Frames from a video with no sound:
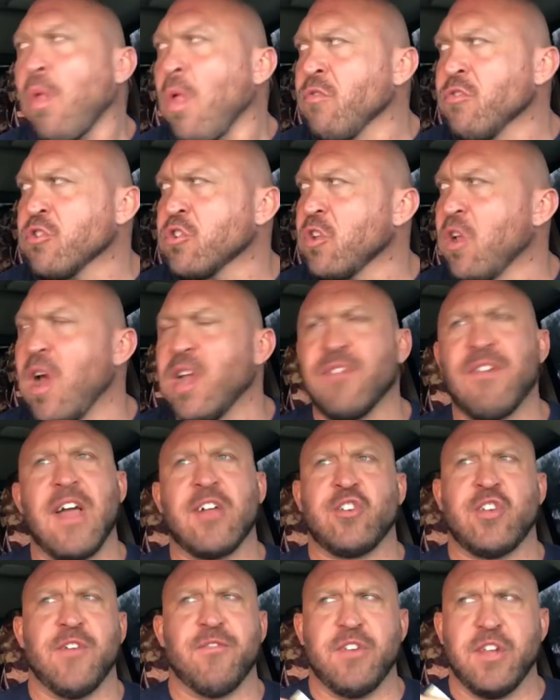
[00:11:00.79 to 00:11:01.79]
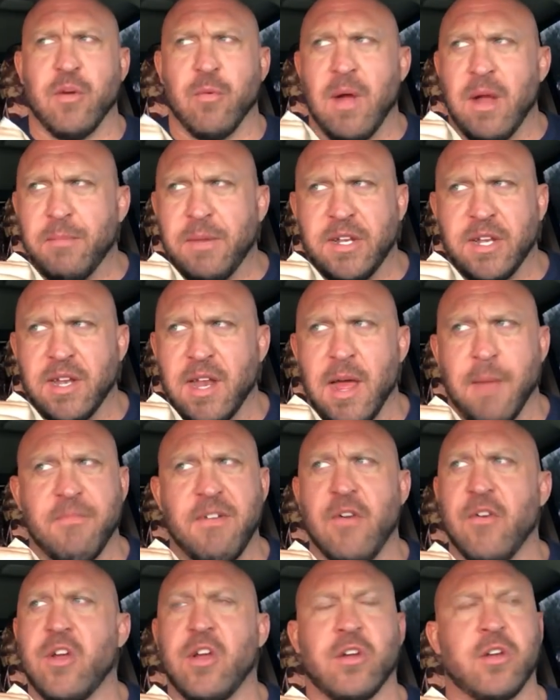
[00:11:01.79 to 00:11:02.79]
There's a lot of activity around me today. I'm
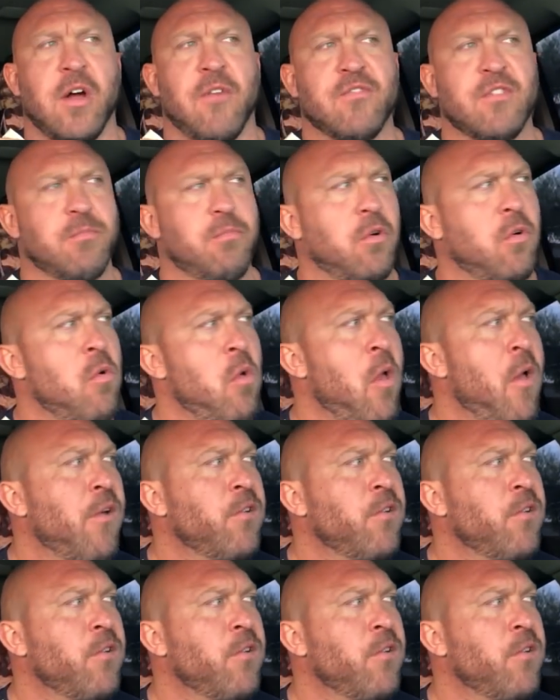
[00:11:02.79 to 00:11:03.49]
very uncomfortable.